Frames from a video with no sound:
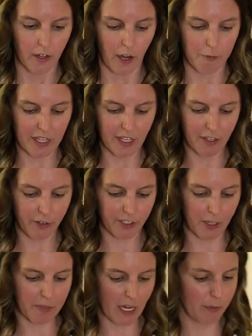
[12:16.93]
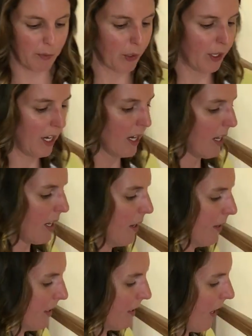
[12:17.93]
And then there's sometimes putting
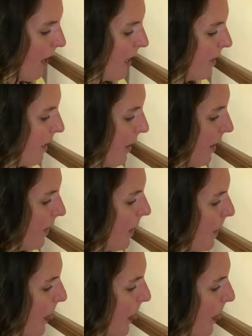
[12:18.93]
content